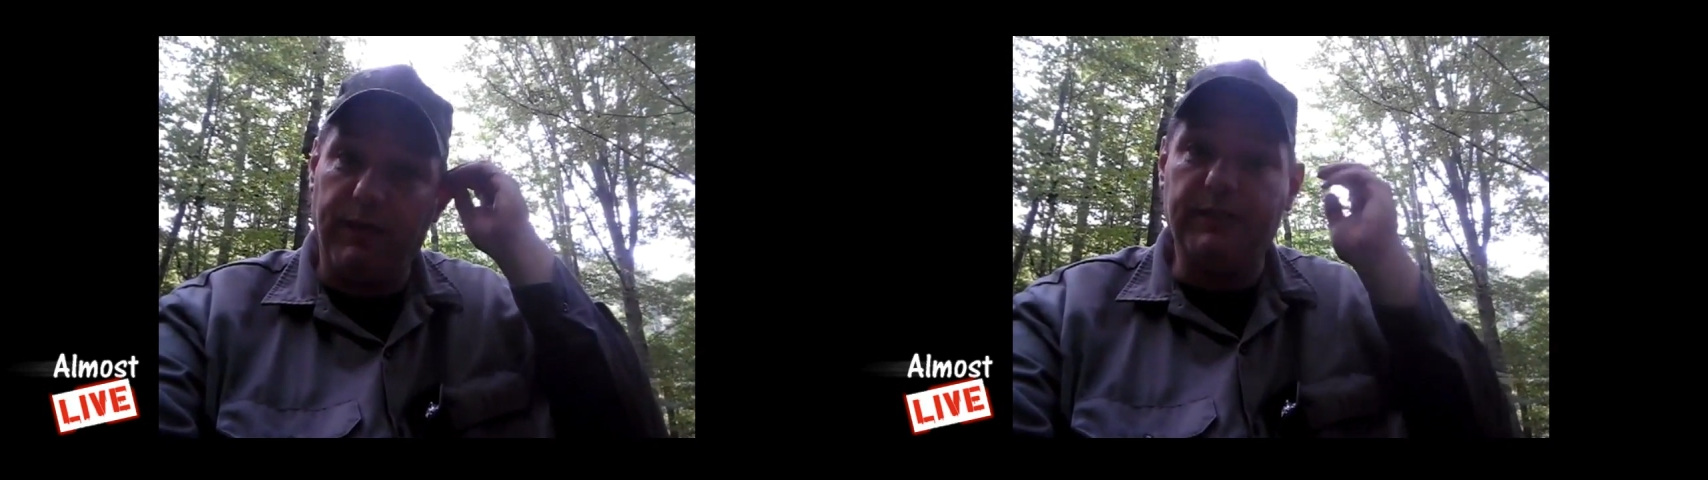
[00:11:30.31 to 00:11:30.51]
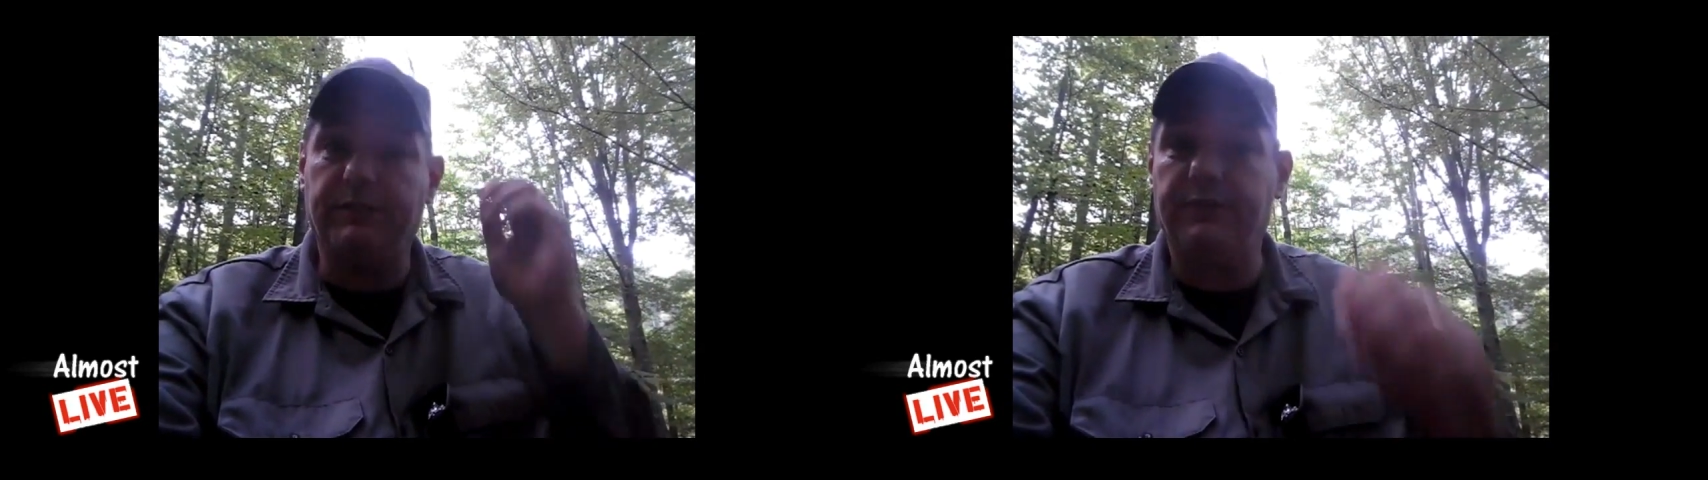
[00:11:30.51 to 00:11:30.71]

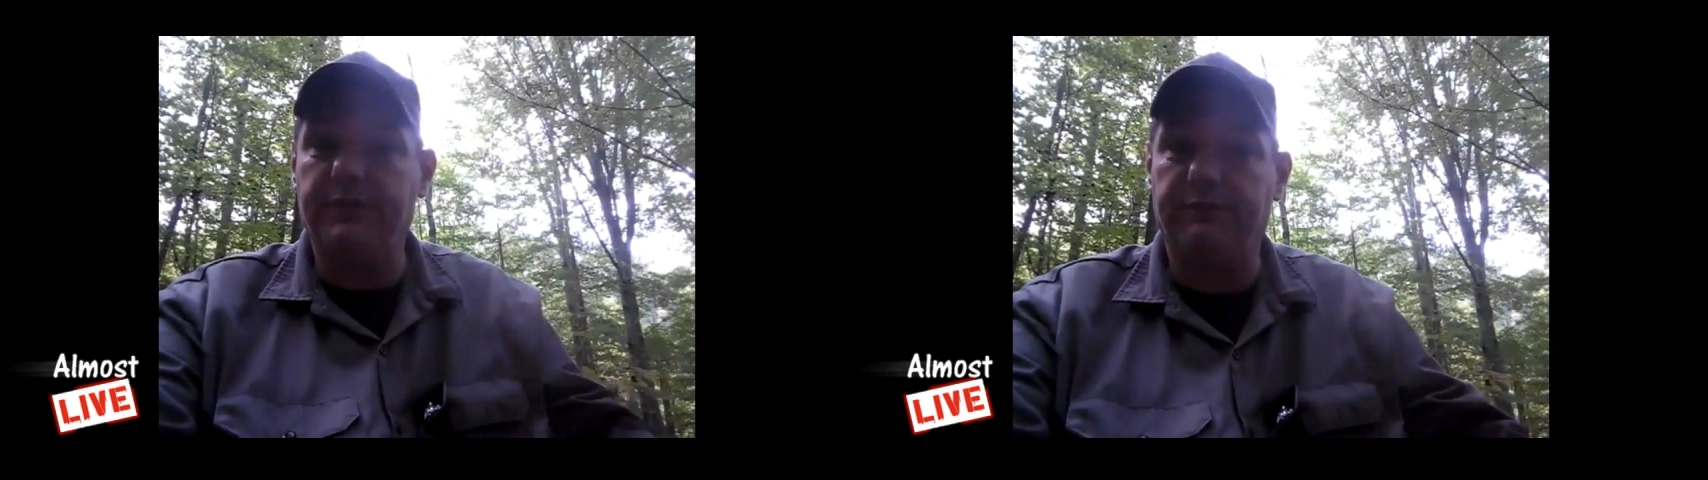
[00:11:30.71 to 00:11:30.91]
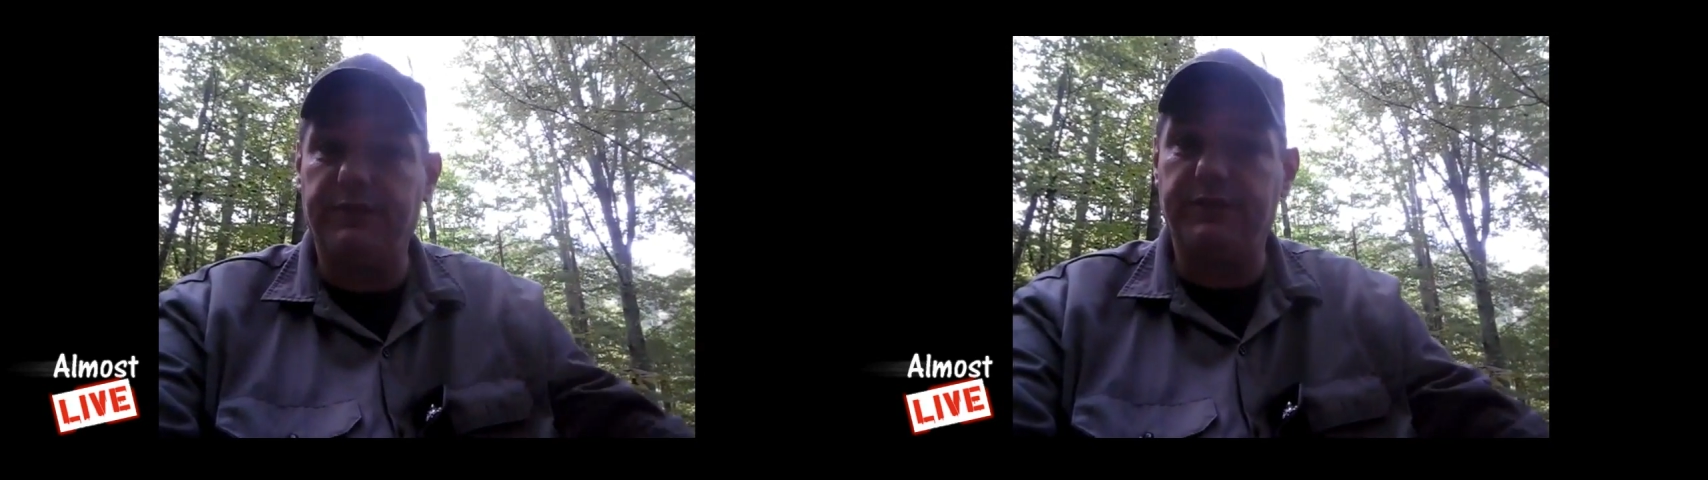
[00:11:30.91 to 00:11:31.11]
based on
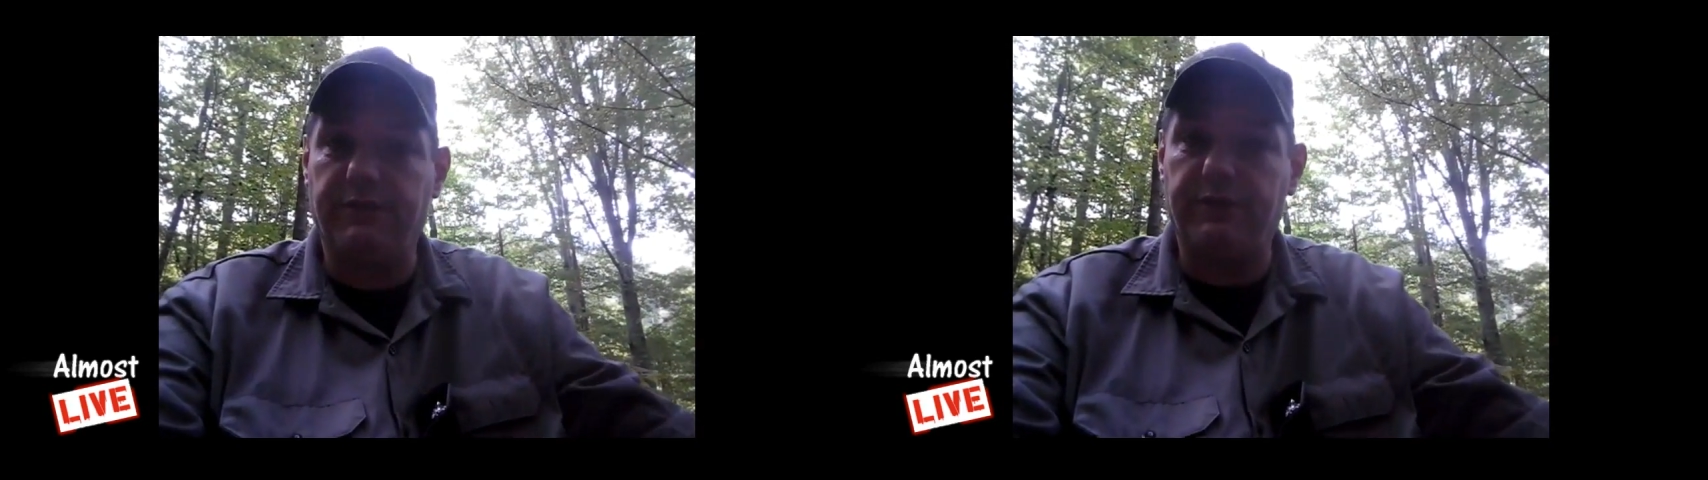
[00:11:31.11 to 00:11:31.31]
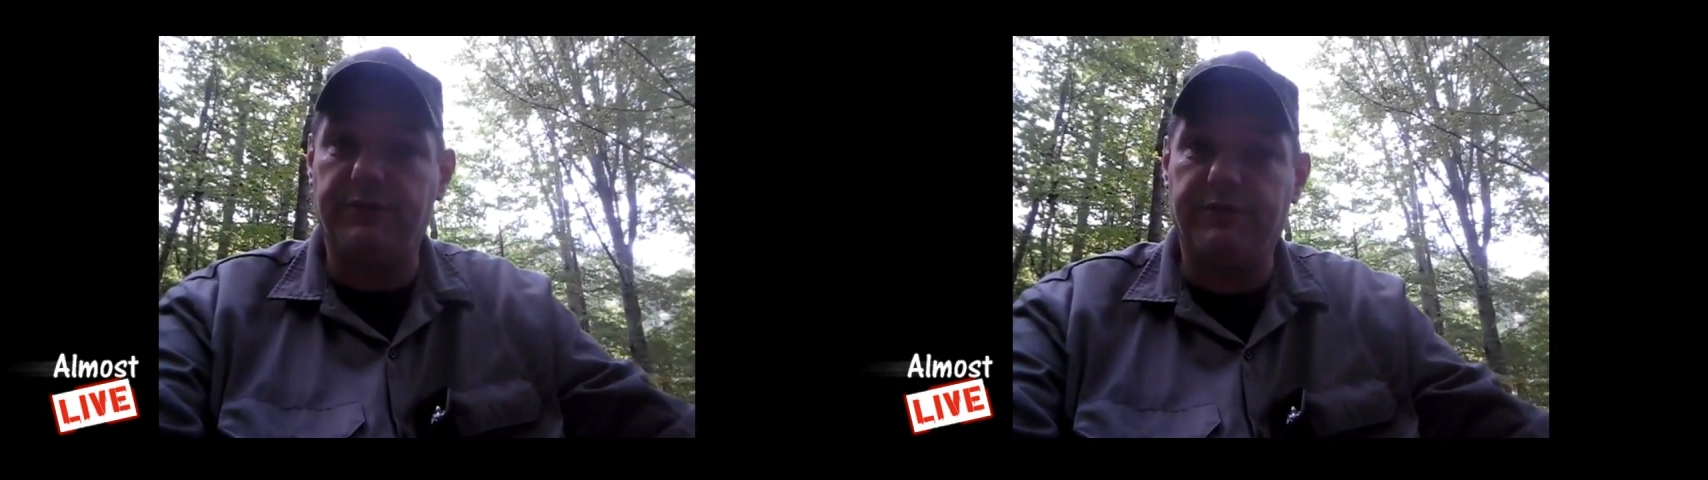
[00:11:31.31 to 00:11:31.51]
his
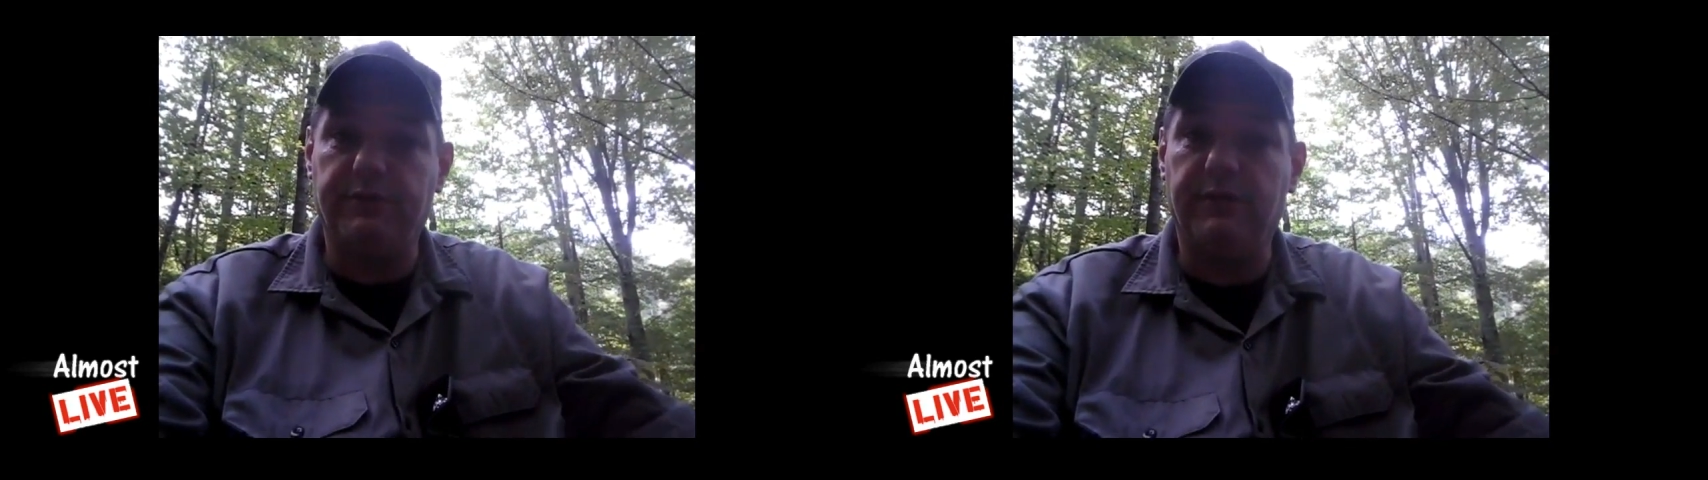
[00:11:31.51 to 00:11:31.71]
research